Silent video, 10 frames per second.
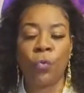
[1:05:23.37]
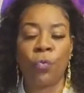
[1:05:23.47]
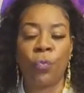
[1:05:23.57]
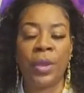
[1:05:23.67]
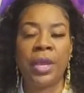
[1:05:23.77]

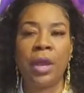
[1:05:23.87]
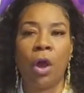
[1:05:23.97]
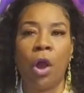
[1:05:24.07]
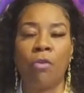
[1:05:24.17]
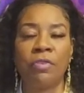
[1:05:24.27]
we
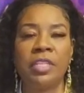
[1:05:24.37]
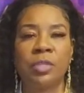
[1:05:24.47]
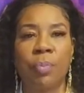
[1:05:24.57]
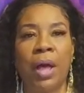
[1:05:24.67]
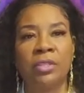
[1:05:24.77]
are
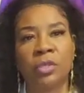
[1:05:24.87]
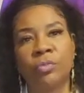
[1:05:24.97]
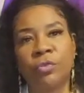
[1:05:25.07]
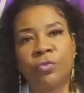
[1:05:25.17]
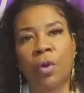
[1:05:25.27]

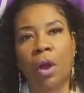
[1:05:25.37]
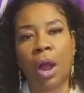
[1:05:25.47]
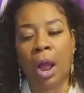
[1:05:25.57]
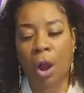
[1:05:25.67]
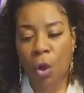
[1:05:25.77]
responsible for
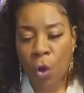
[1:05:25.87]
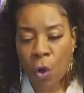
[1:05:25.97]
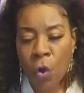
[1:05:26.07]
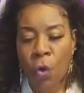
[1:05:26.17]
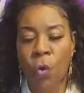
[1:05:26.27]
our
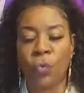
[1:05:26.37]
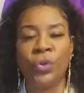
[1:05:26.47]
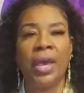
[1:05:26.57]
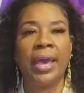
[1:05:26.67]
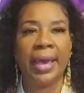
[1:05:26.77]
own
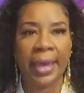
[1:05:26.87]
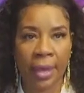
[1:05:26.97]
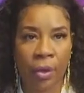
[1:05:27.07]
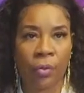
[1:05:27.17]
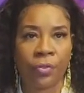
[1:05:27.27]

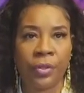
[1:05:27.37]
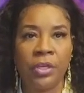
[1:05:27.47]
health.